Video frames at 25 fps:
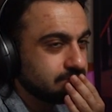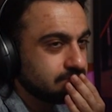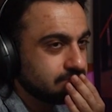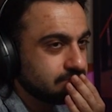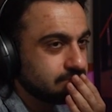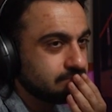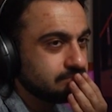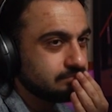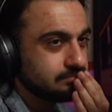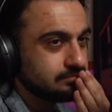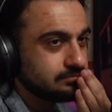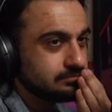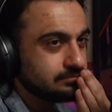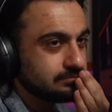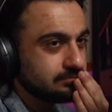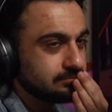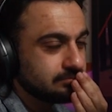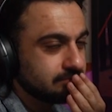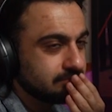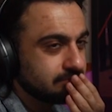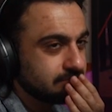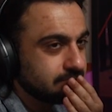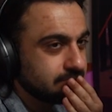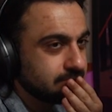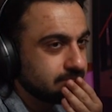
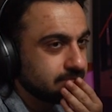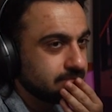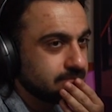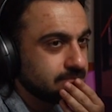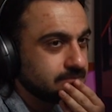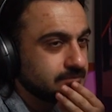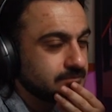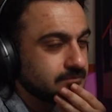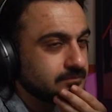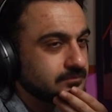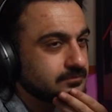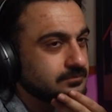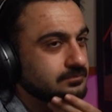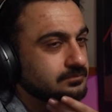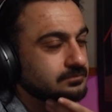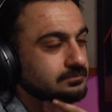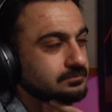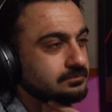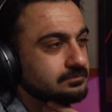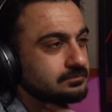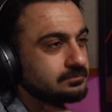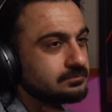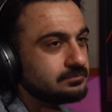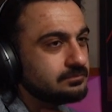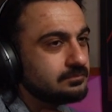
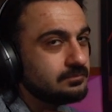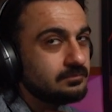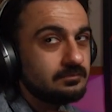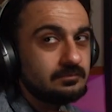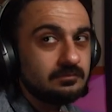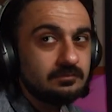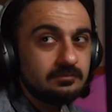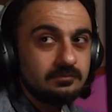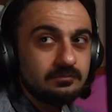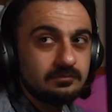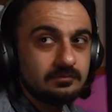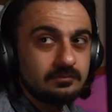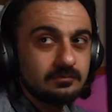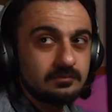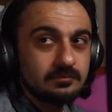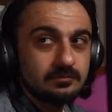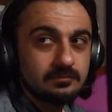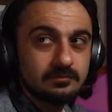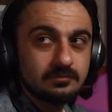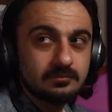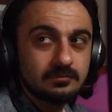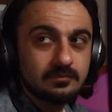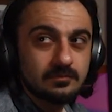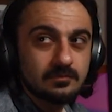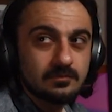
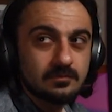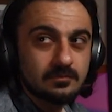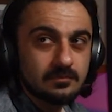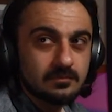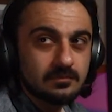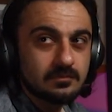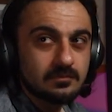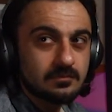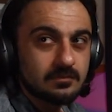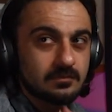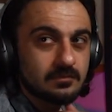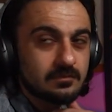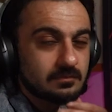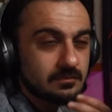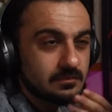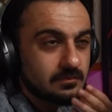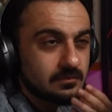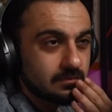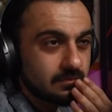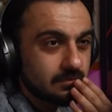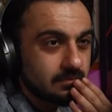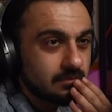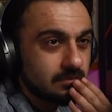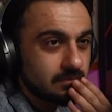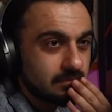
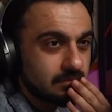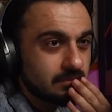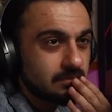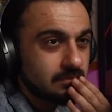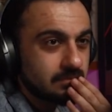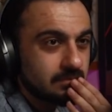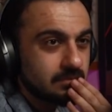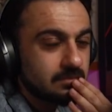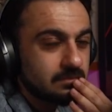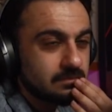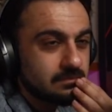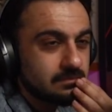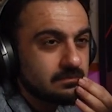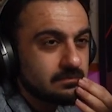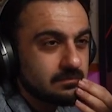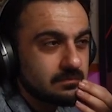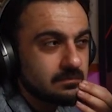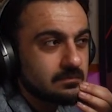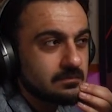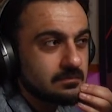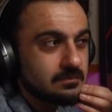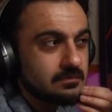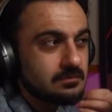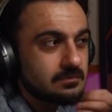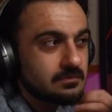
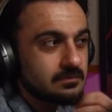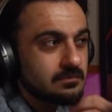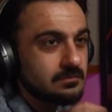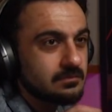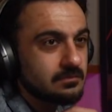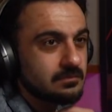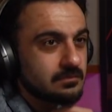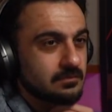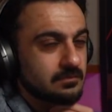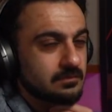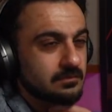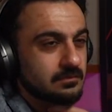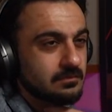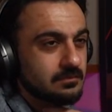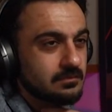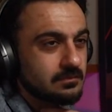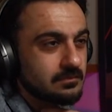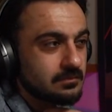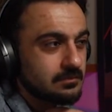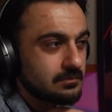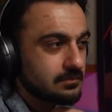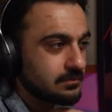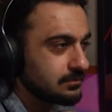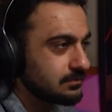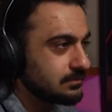
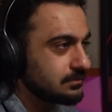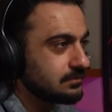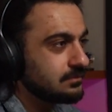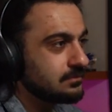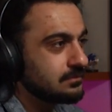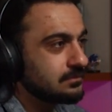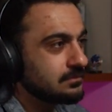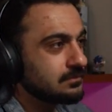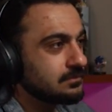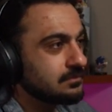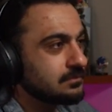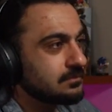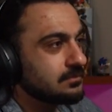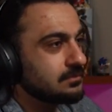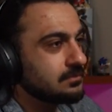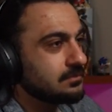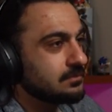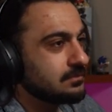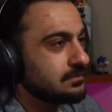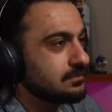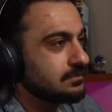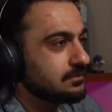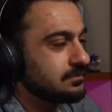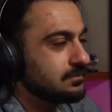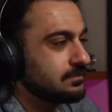
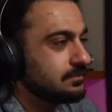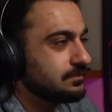This person isn't speaking.